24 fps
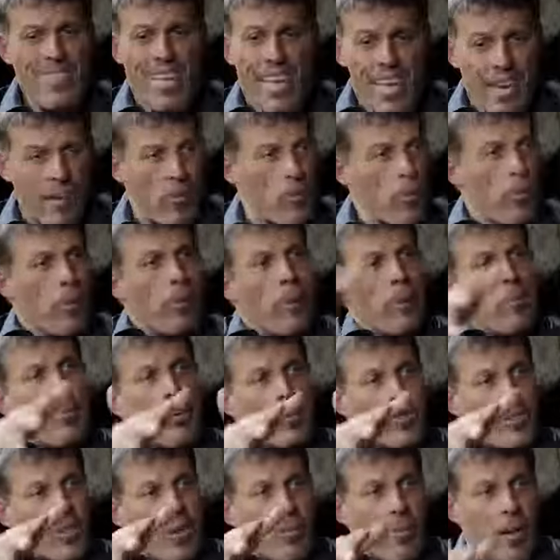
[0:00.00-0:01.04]
And everybody
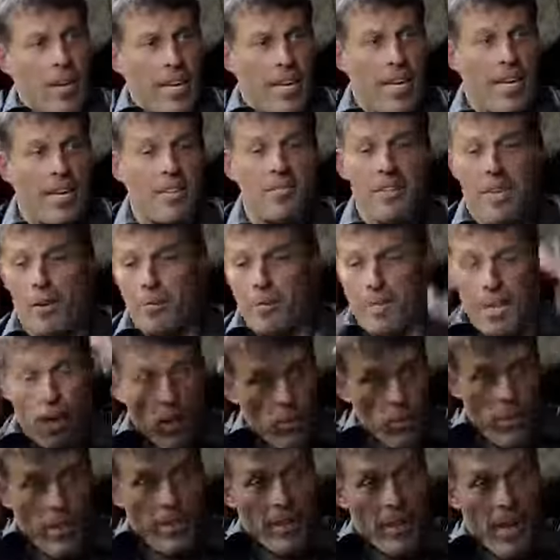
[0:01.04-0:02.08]
put their money in, and it was
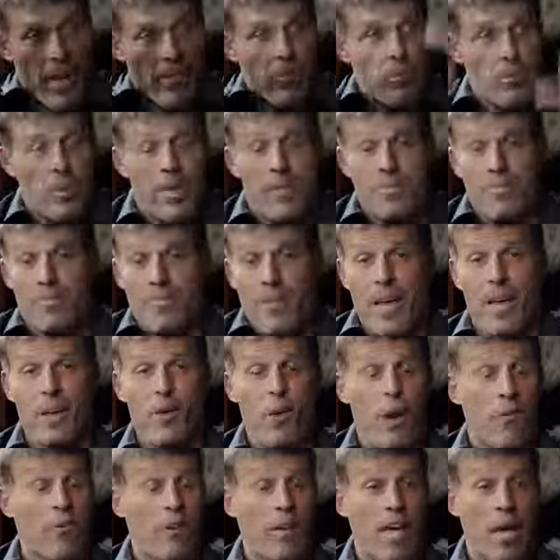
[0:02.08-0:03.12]
held by the government. And
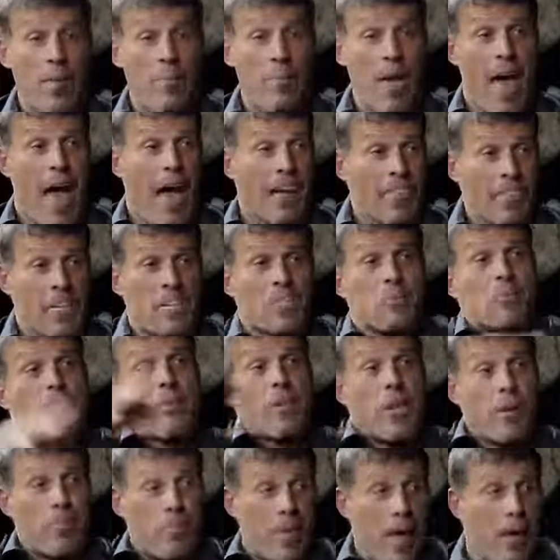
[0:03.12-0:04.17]
whoever came back, they
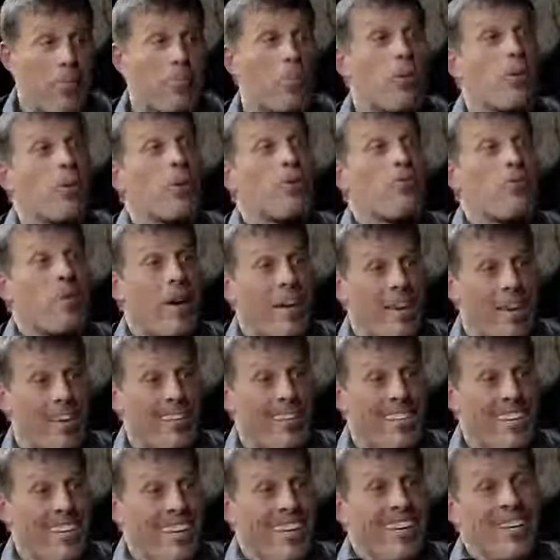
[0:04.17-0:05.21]
split up that pool of money
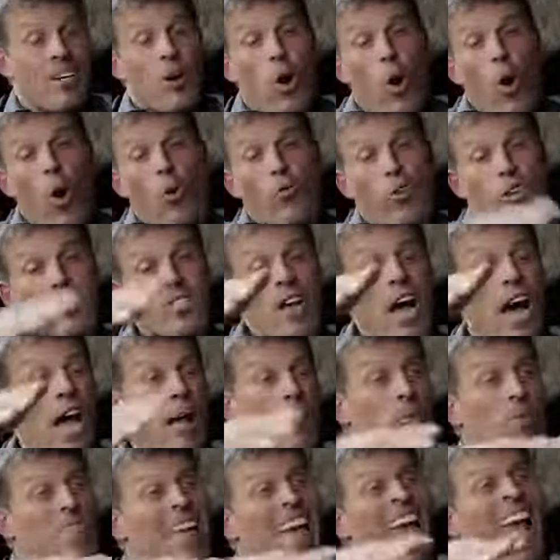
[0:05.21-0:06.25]
over
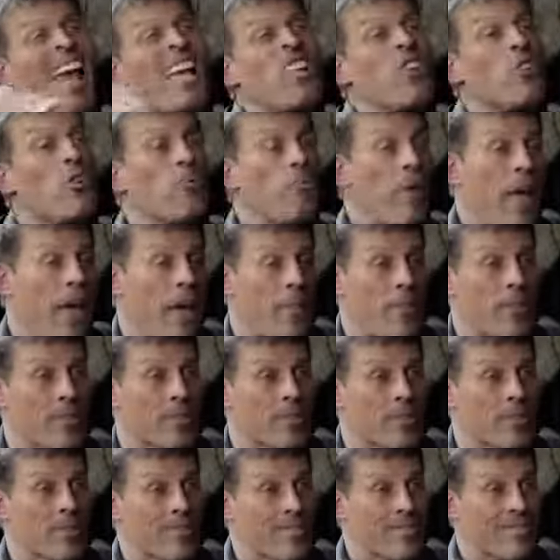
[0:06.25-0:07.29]
time with annual
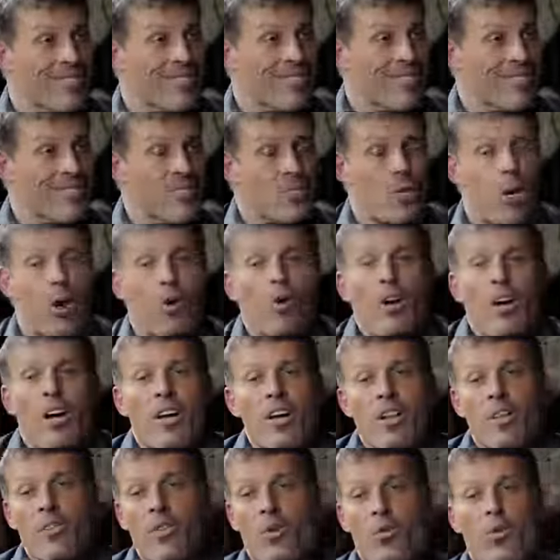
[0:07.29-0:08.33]
payments. So
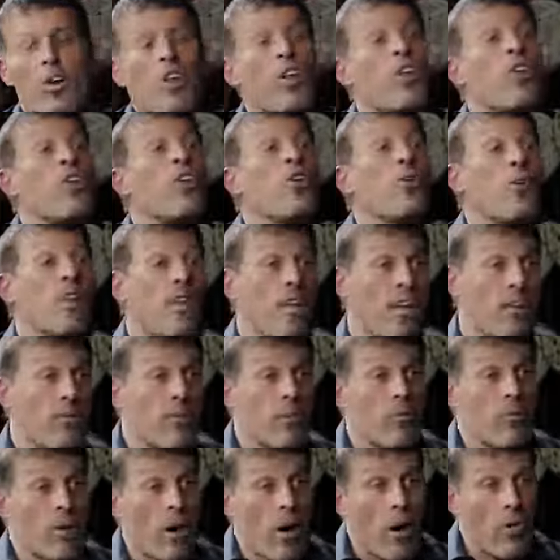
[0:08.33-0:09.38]
the word annuity
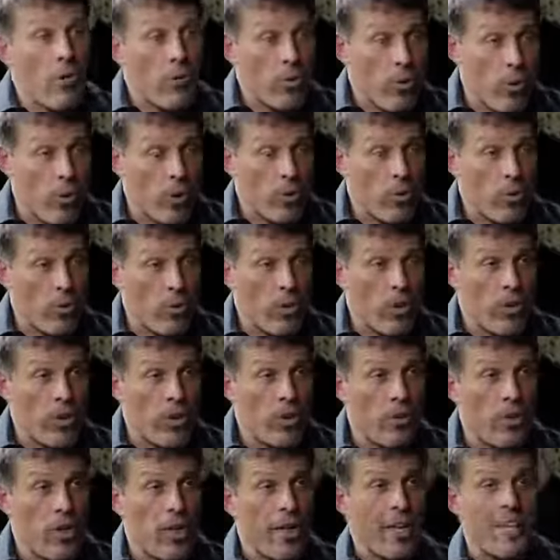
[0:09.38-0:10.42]
that we all have heard, the word
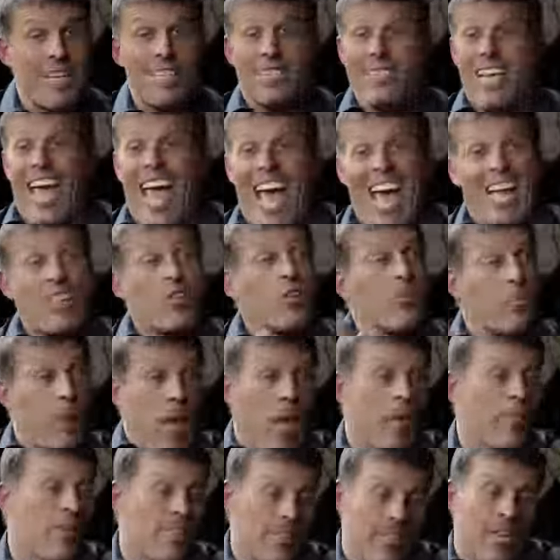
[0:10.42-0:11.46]
annuity is annual
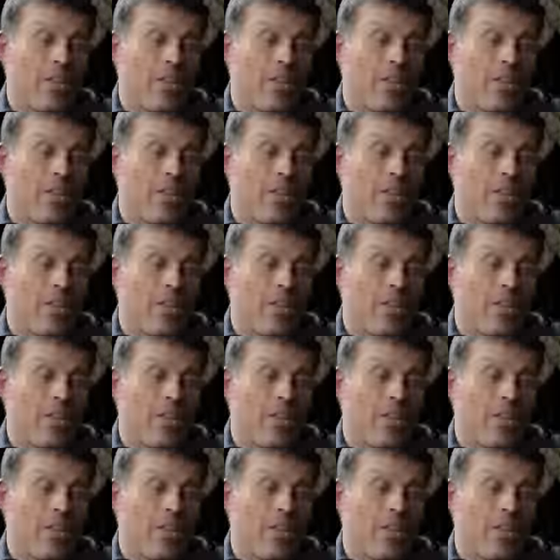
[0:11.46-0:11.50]
payments.